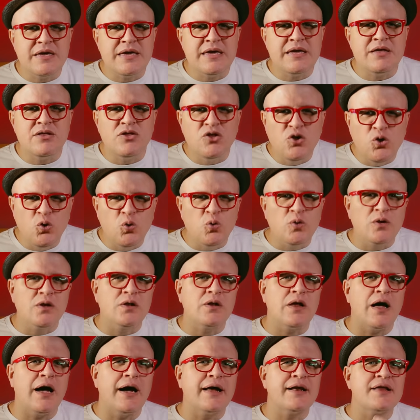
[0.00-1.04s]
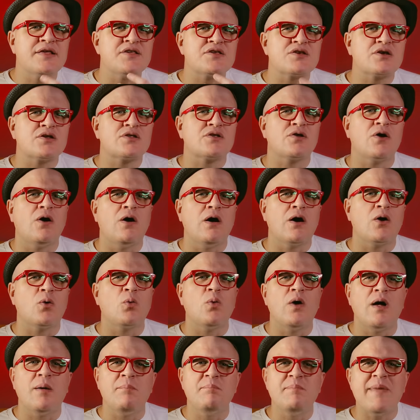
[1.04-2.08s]
he noodled on his guitar
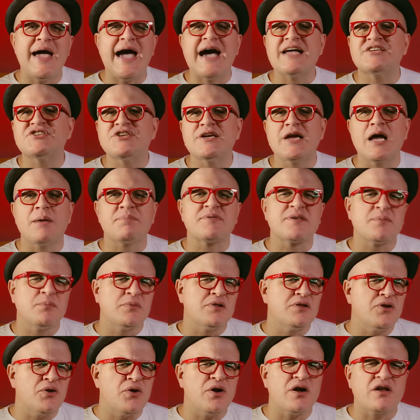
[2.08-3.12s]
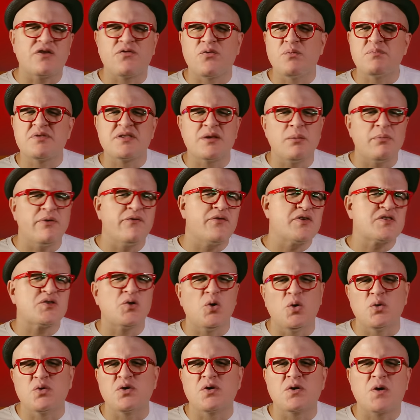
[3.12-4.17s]
while mashing up some lyrics from some of his
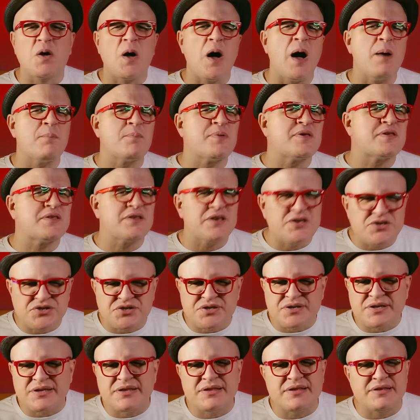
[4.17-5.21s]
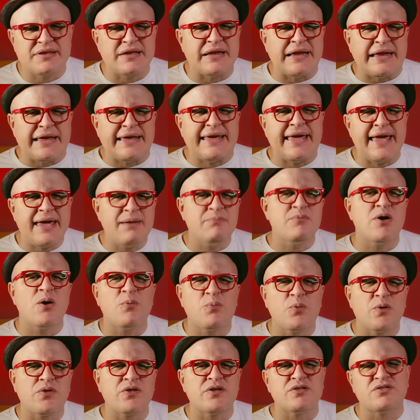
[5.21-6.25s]
older compositions, and he came
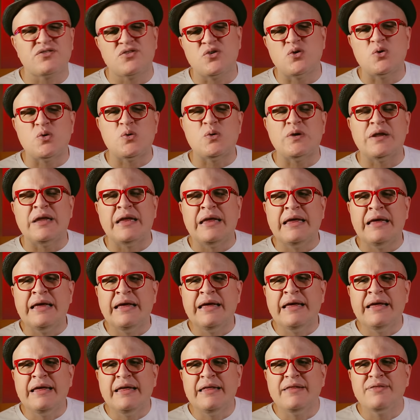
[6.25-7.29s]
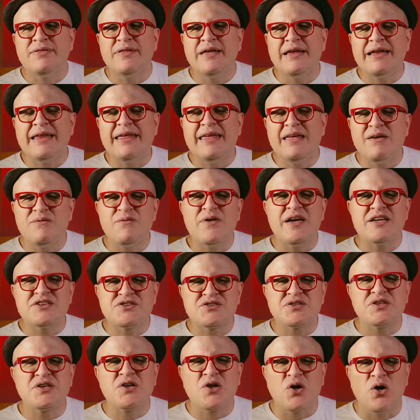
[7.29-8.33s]
up with a tune that he
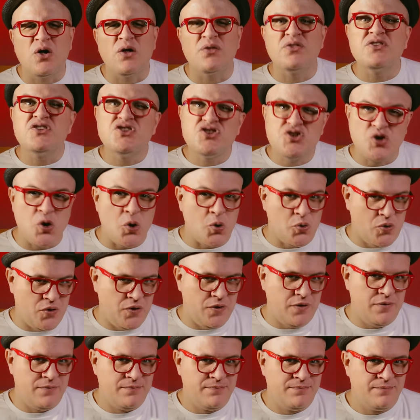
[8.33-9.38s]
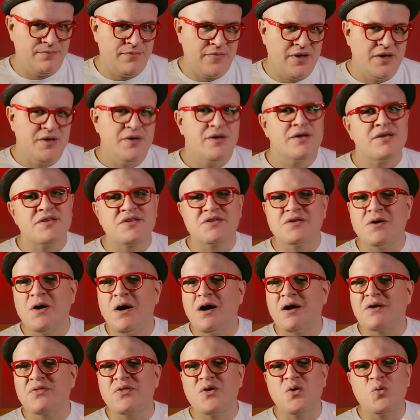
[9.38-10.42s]
eventually called The Joker, a
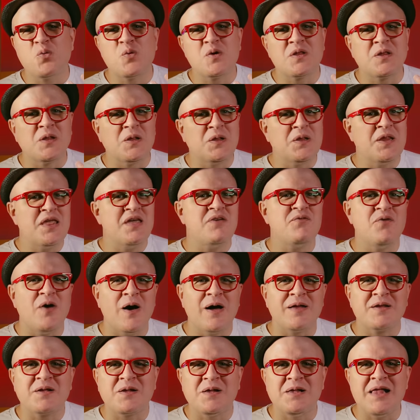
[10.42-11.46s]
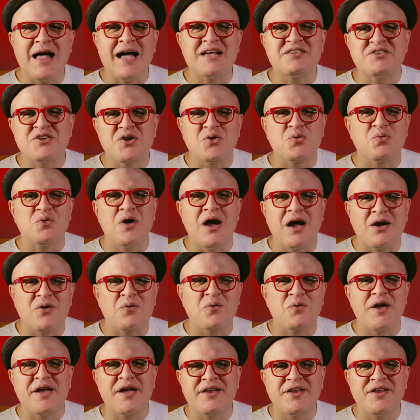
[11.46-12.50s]
song that would live on classic
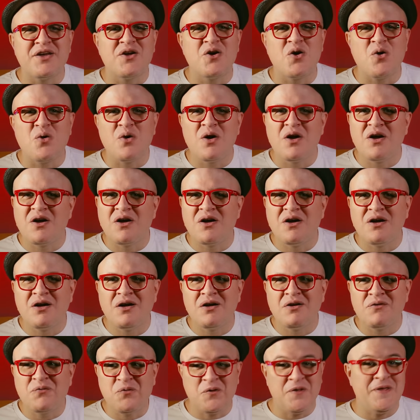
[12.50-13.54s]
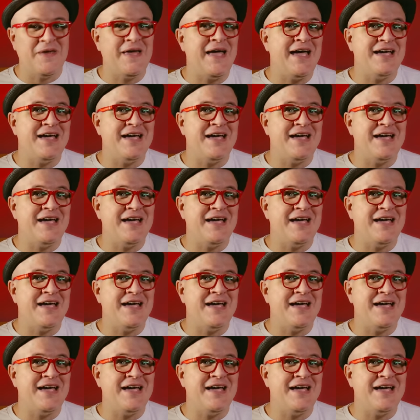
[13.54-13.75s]
rock radio for the